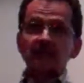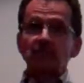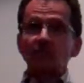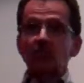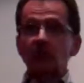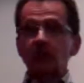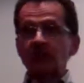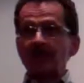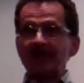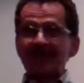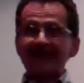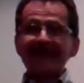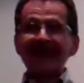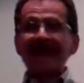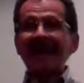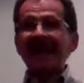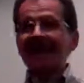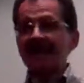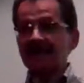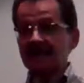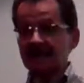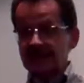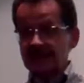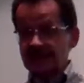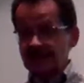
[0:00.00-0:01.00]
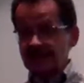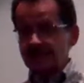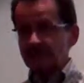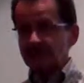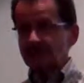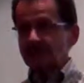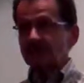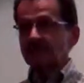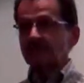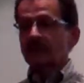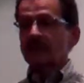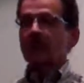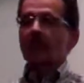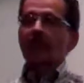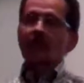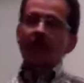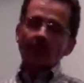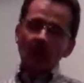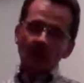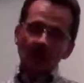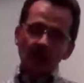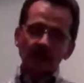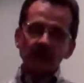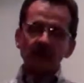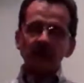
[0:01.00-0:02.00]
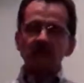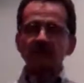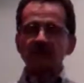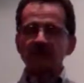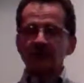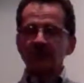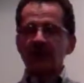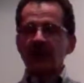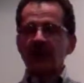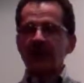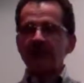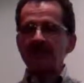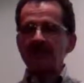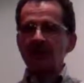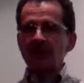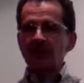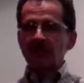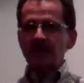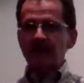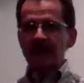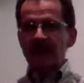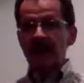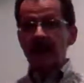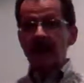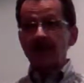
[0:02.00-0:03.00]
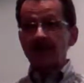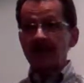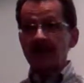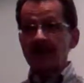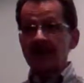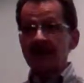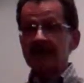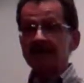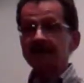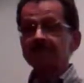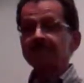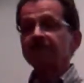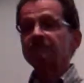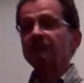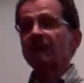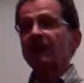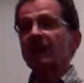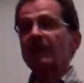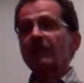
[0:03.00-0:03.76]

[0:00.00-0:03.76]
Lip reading: more mechanically. So that may or may not be,